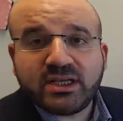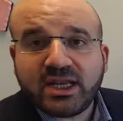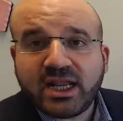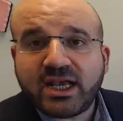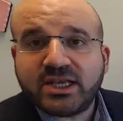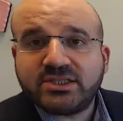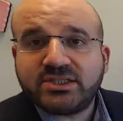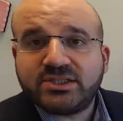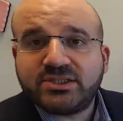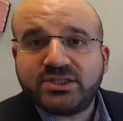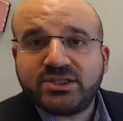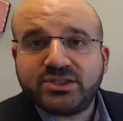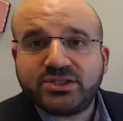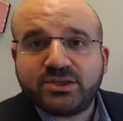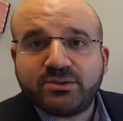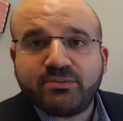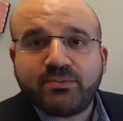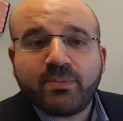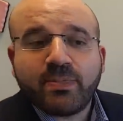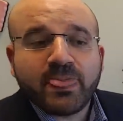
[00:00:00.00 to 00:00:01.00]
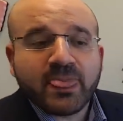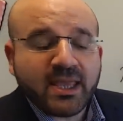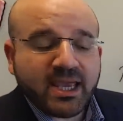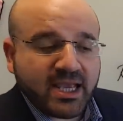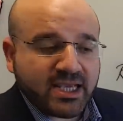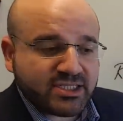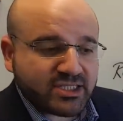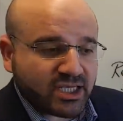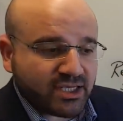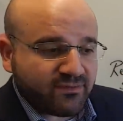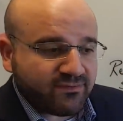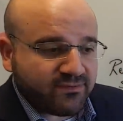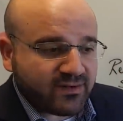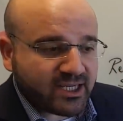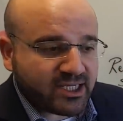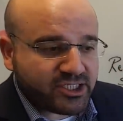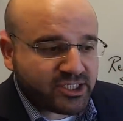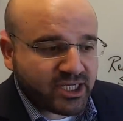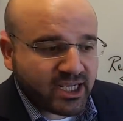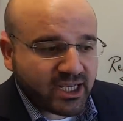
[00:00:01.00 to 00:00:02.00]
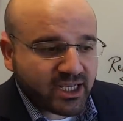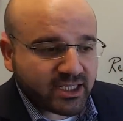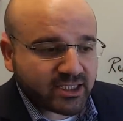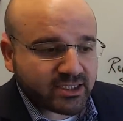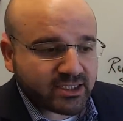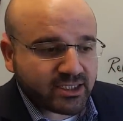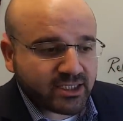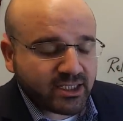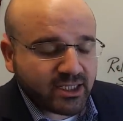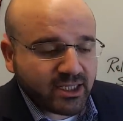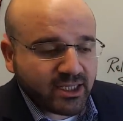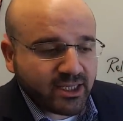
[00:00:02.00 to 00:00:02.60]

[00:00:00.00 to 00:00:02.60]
narcissism as I flesh out